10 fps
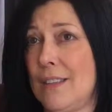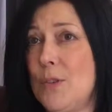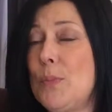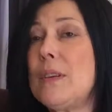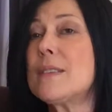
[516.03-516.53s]

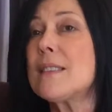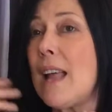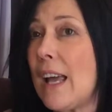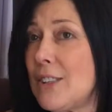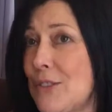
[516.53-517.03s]
Europeans
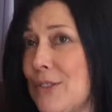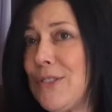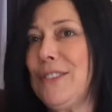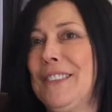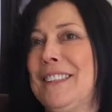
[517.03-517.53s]
like
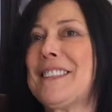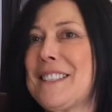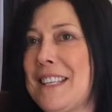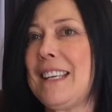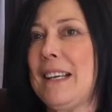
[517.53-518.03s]
to
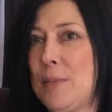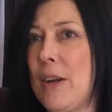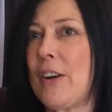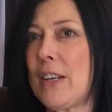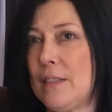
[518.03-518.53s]
see
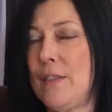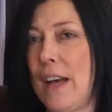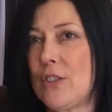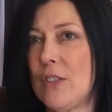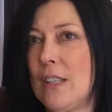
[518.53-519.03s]
American
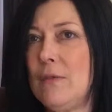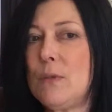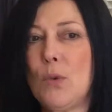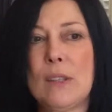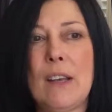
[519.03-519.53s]
fashion,
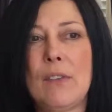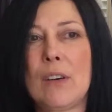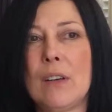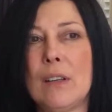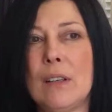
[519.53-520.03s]
even
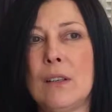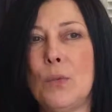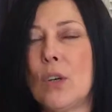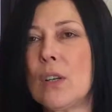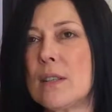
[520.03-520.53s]
whatever
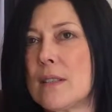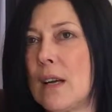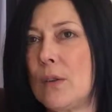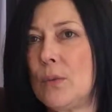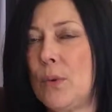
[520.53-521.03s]
workers
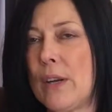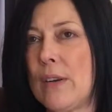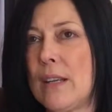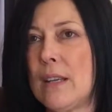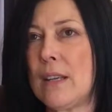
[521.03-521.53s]
are
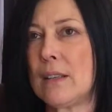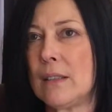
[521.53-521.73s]
wearing here,